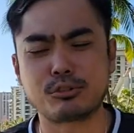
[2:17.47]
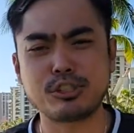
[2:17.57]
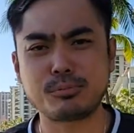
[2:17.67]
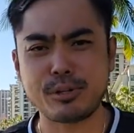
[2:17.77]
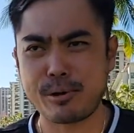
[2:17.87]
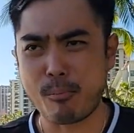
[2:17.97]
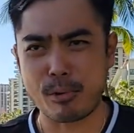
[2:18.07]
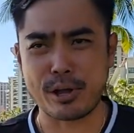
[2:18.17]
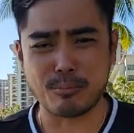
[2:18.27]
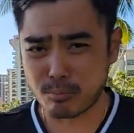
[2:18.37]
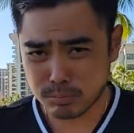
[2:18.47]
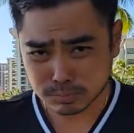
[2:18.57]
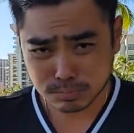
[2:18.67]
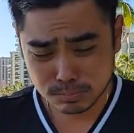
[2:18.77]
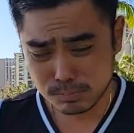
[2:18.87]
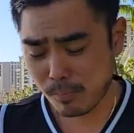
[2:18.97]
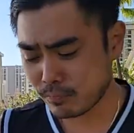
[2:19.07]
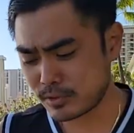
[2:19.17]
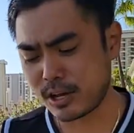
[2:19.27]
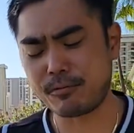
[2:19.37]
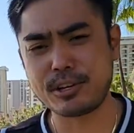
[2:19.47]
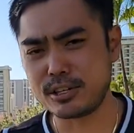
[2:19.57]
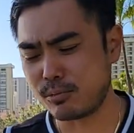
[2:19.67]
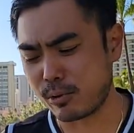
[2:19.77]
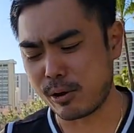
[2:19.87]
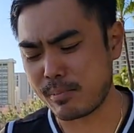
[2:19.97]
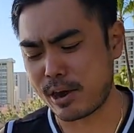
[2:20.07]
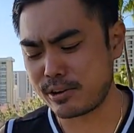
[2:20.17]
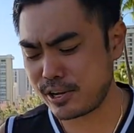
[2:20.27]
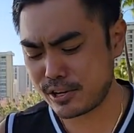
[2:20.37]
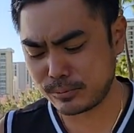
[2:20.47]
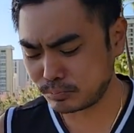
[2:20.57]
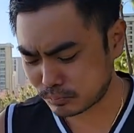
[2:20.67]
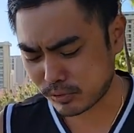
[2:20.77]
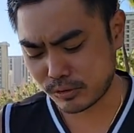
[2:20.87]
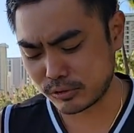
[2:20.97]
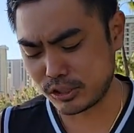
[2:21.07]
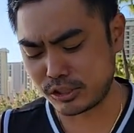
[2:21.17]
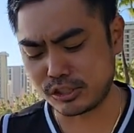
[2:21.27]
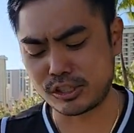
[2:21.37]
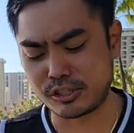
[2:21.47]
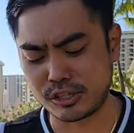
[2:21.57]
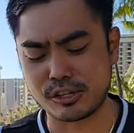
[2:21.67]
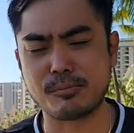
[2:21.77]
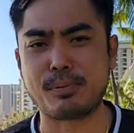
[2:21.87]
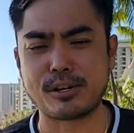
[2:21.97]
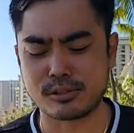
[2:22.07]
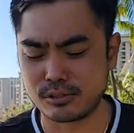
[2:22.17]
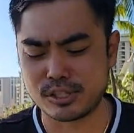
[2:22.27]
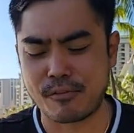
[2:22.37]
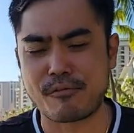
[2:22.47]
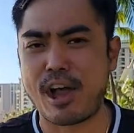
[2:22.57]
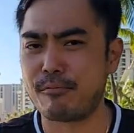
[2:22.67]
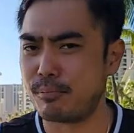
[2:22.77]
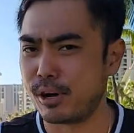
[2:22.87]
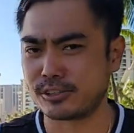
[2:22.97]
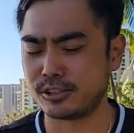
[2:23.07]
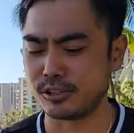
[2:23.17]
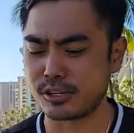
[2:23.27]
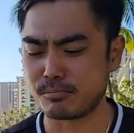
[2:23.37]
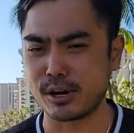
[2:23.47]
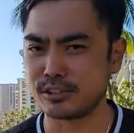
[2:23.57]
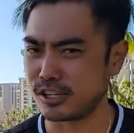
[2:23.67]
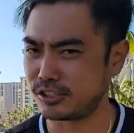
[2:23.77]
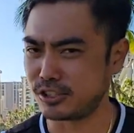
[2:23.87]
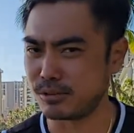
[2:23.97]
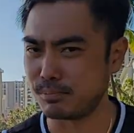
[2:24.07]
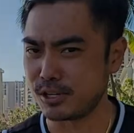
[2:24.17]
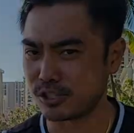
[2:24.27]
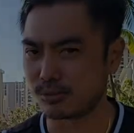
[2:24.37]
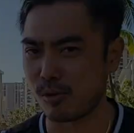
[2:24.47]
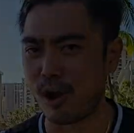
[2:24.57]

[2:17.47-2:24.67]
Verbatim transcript: crispy, but definitely well marinated. This is such a good bento, it's like five bucks. So you can bring this to the beach as